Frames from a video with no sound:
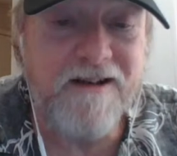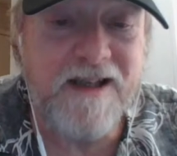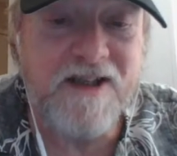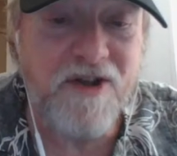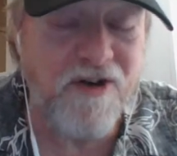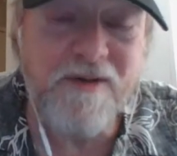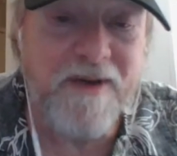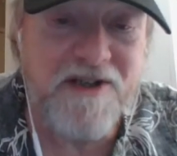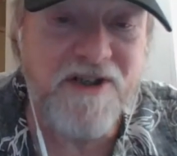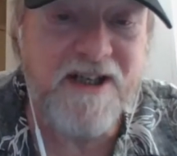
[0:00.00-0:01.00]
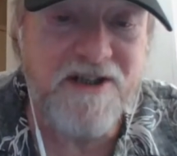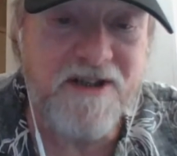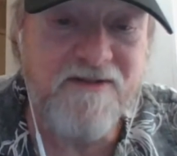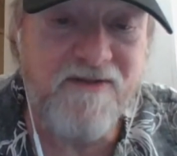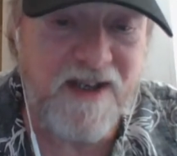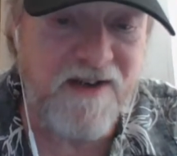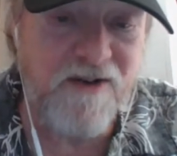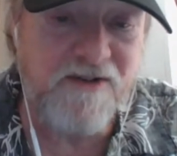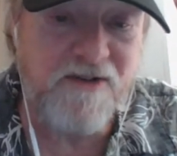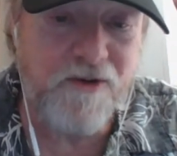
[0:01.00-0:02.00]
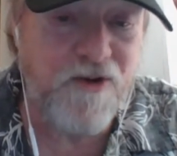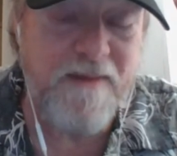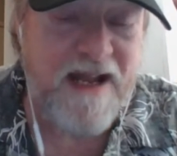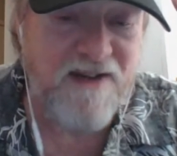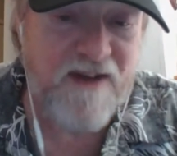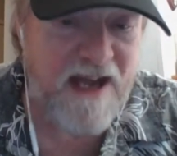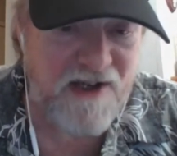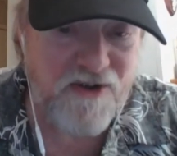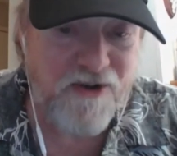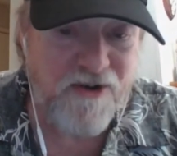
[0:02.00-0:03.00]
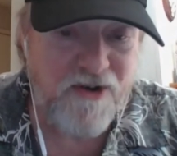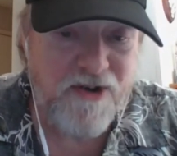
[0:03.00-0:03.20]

internal combustion engine vehicles through their manufacture.